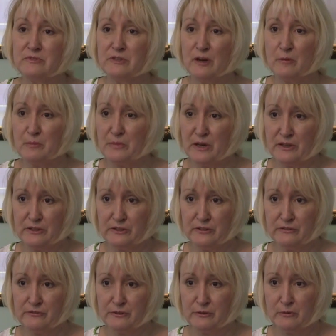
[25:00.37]
dump on
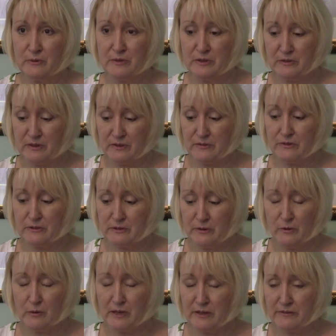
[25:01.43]
you for, give you a
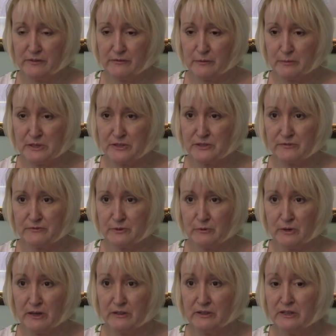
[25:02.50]
whole lot of information for a
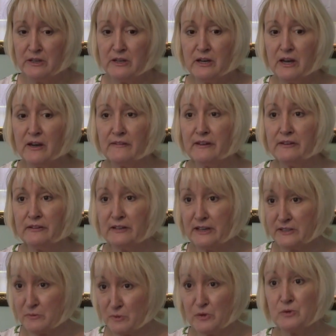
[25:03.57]
while, and then
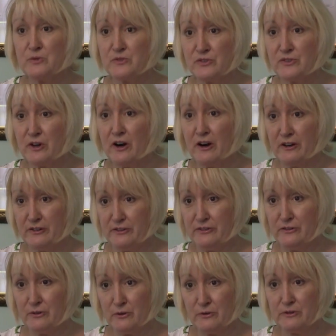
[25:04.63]
that's where you start.
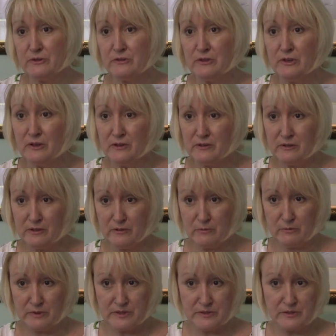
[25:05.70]
You go
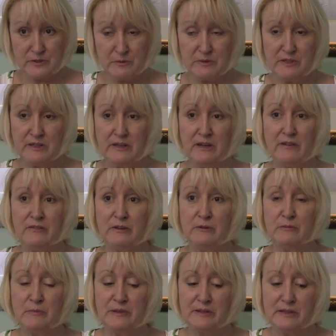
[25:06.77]
and, research what they gave
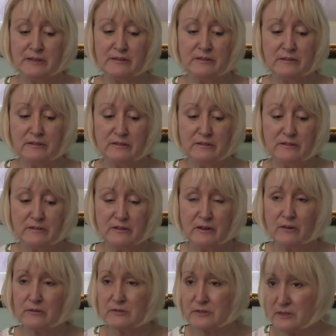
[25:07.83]
you, but then
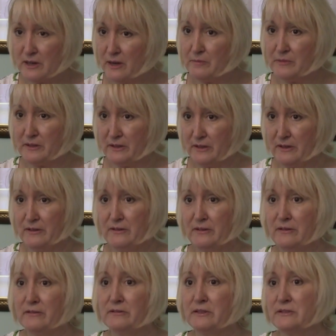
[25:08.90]
don't stop there.
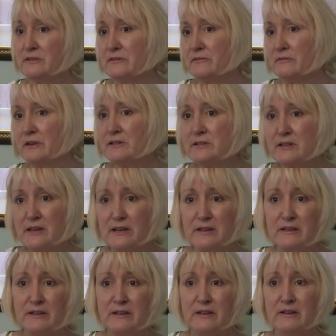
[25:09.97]
Does it
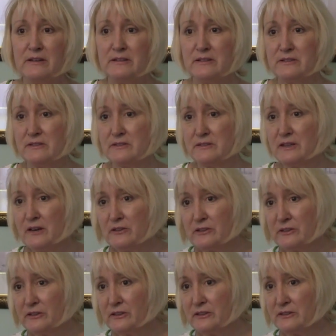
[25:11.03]
resonate? Does it sound
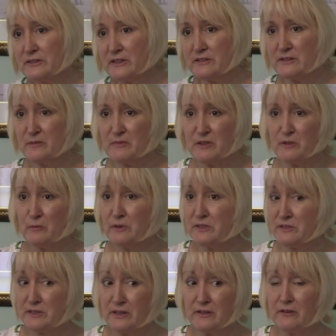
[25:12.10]
good? Is that something you want
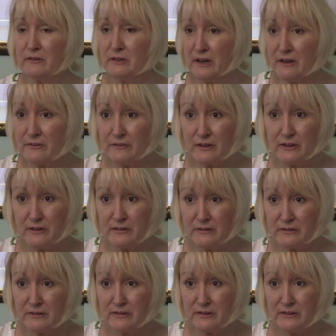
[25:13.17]
to stake your life on?